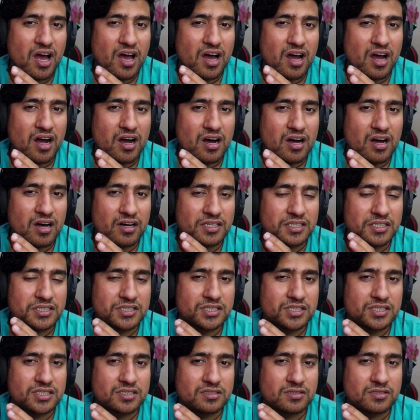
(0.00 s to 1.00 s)

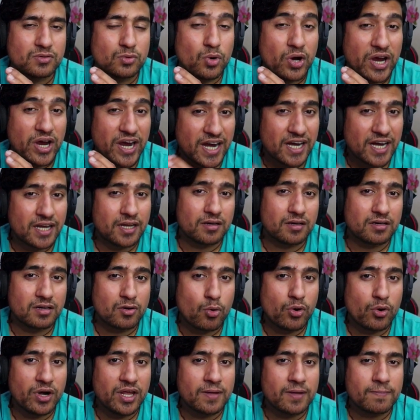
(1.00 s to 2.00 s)
hate
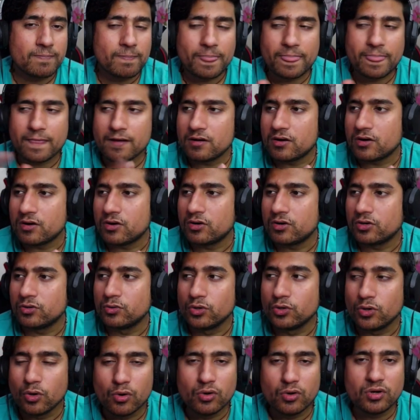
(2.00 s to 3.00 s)
coding or
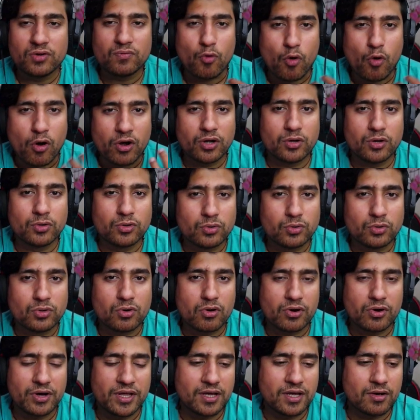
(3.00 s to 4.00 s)
who don't want to do
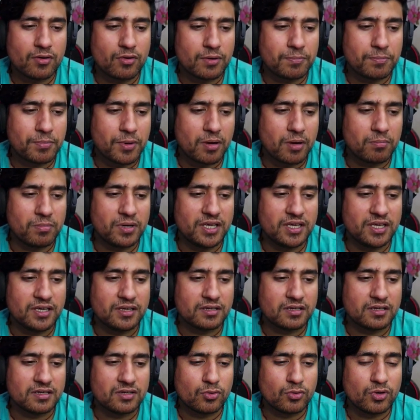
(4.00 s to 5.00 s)
coding or probably
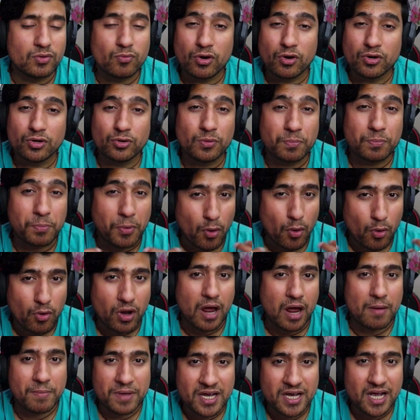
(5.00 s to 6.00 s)
don't want to do
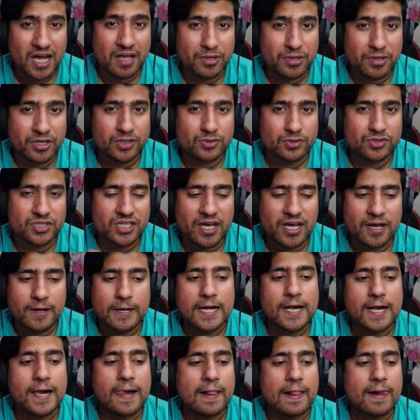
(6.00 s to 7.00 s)
programming, I mean to say,
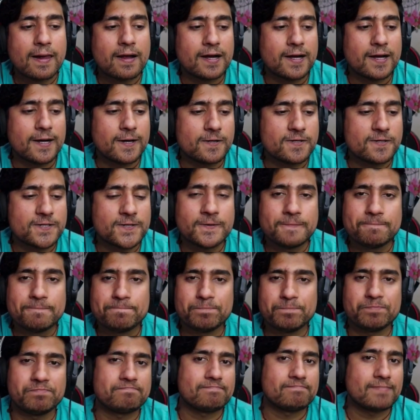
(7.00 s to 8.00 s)
also
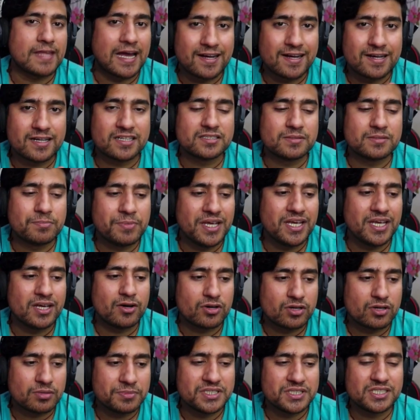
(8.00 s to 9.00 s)
trust me,
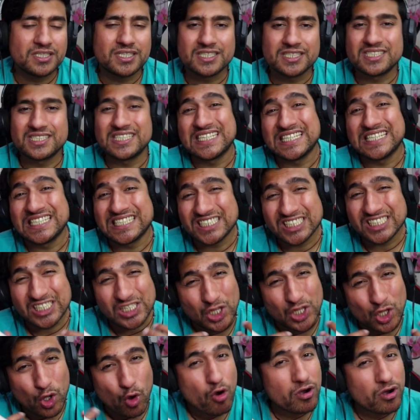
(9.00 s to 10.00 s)
automation testing is
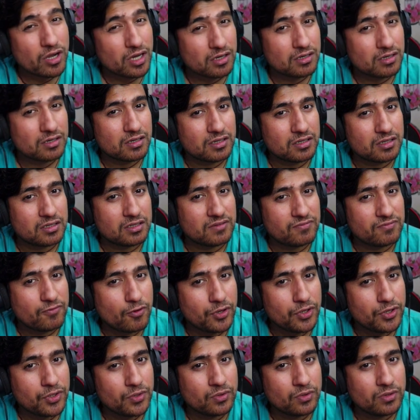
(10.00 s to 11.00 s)
not
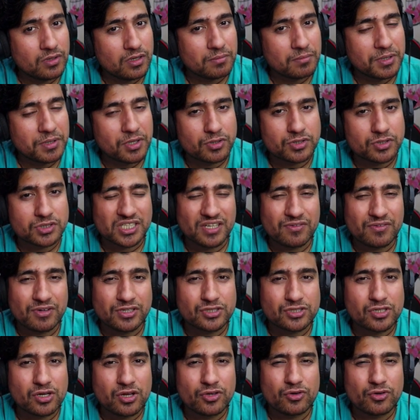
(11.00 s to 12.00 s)
for you, because
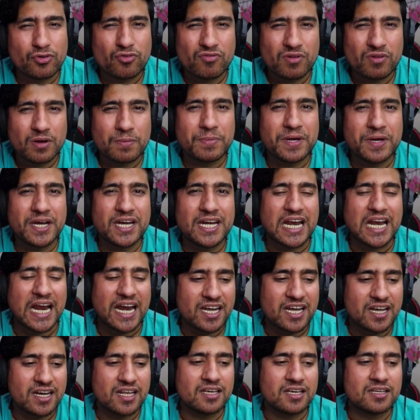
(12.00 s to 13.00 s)
eventually you will be
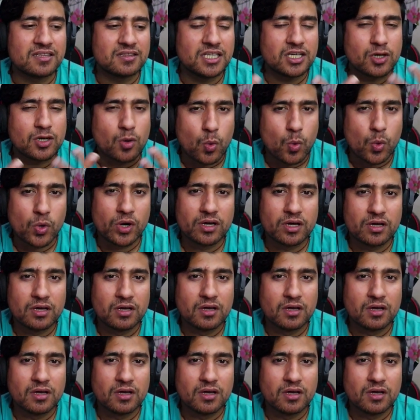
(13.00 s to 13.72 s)
writing the code